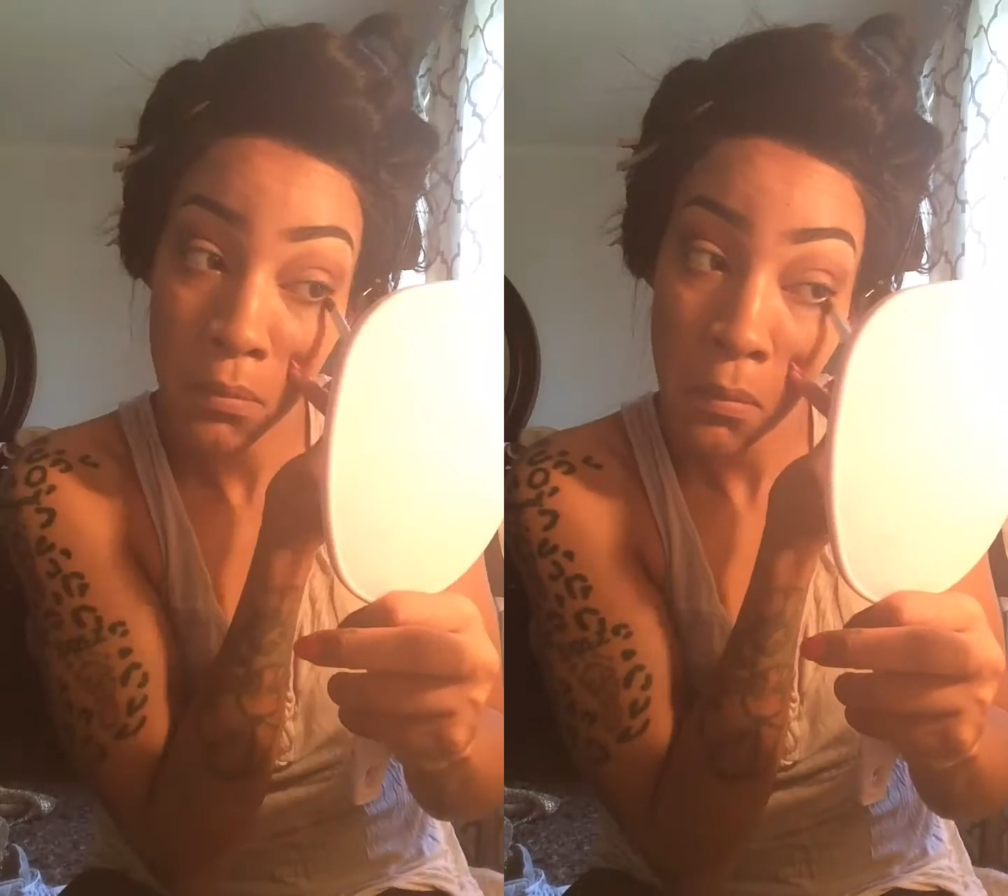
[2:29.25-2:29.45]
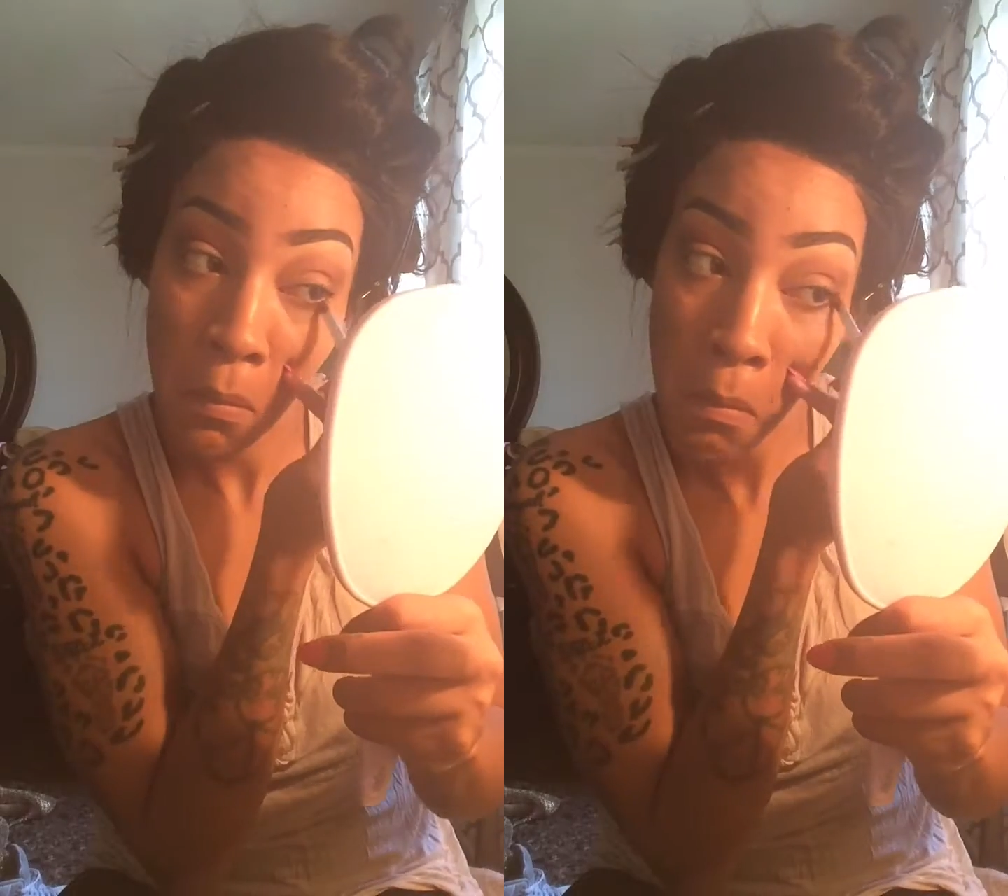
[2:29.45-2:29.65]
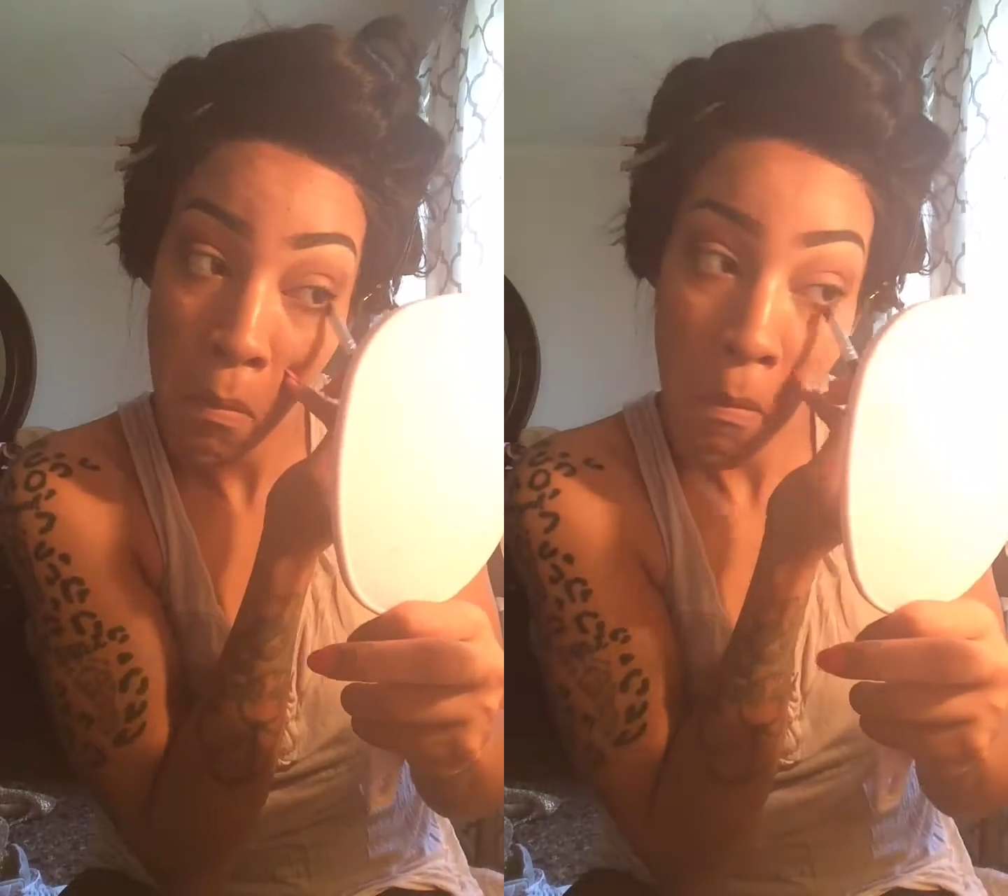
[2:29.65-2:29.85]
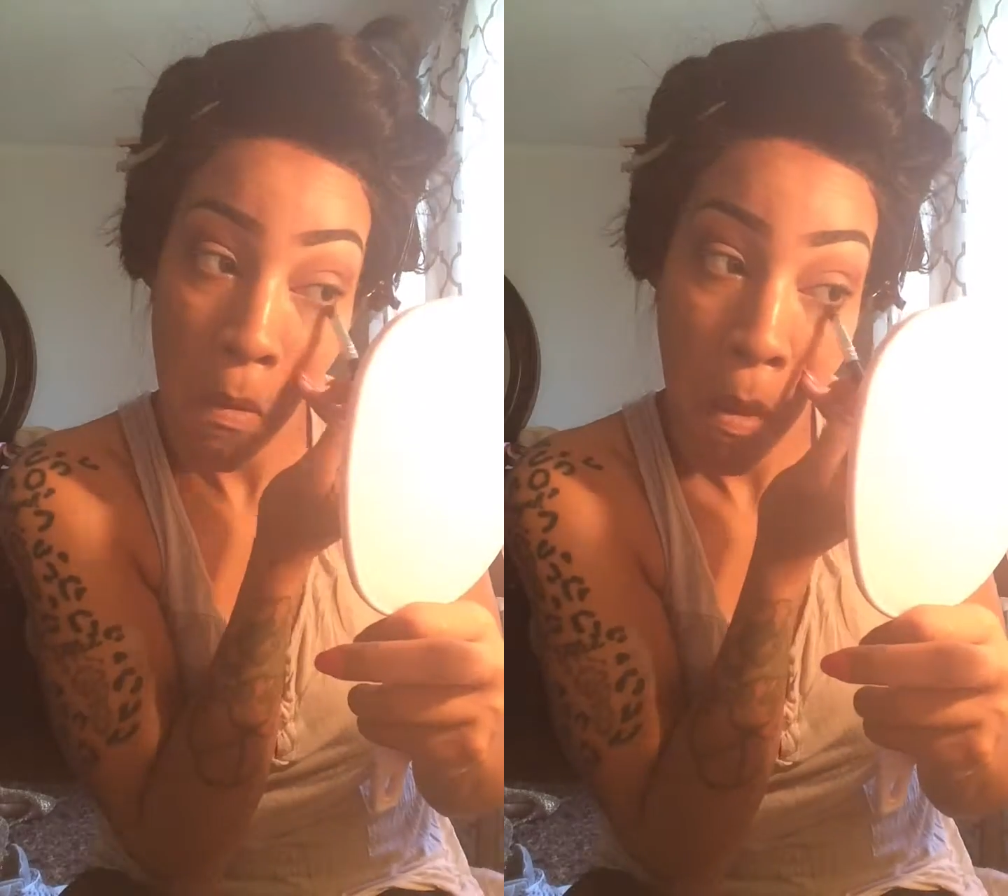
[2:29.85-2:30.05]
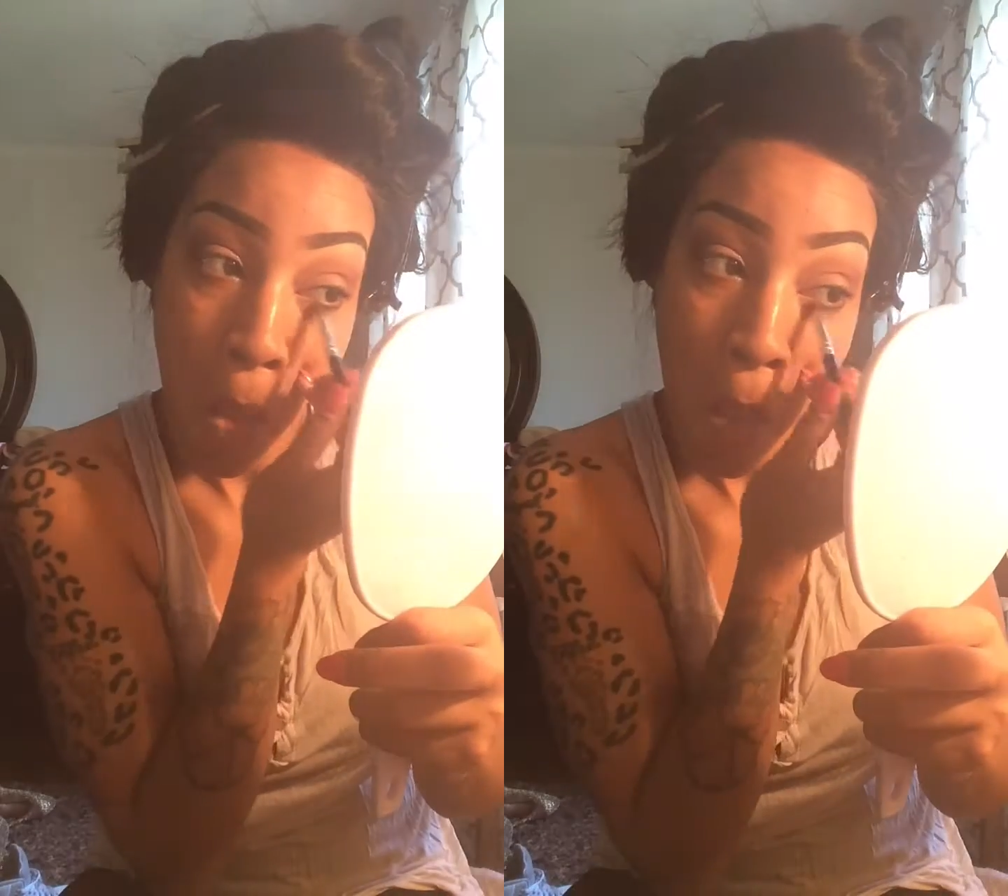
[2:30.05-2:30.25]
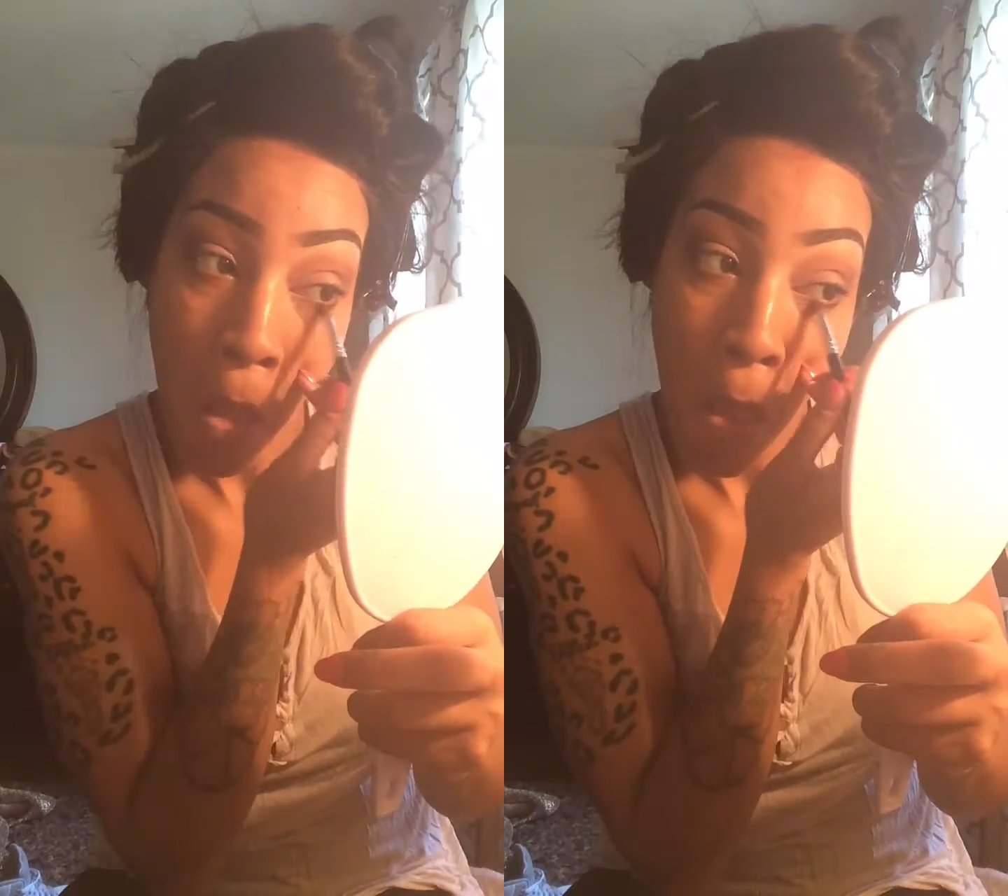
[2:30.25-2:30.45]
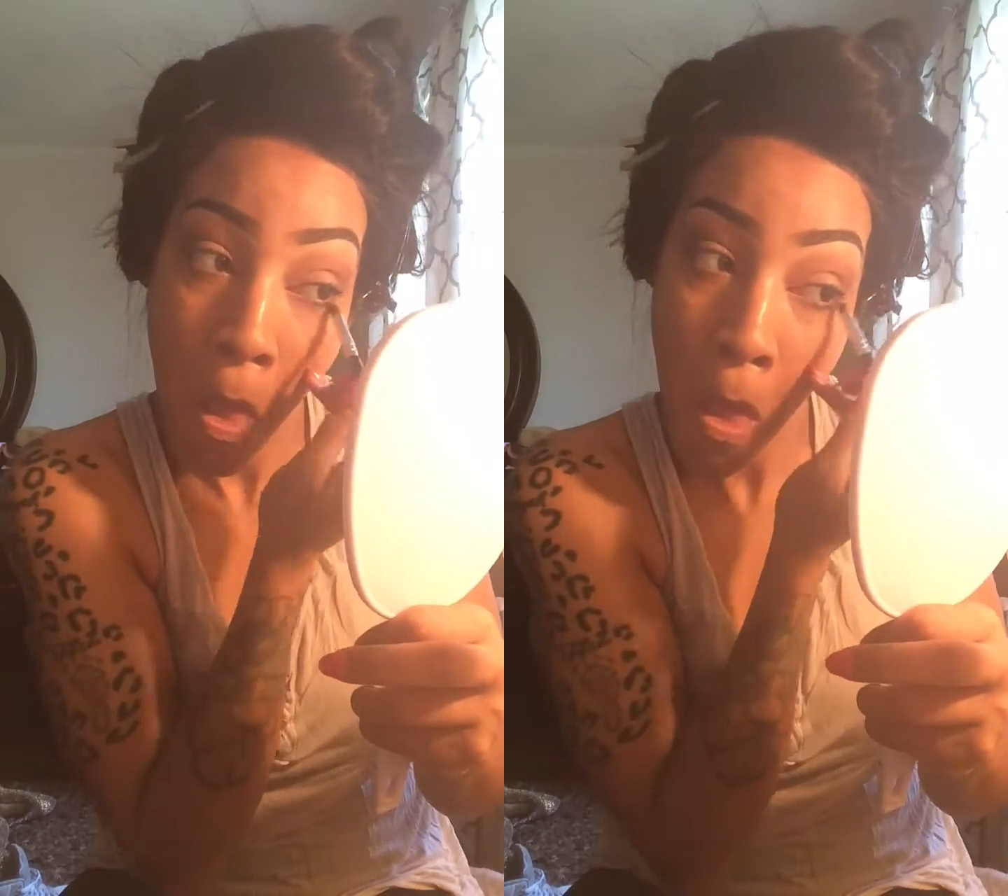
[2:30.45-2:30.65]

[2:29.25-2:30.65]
this is the larger fluffy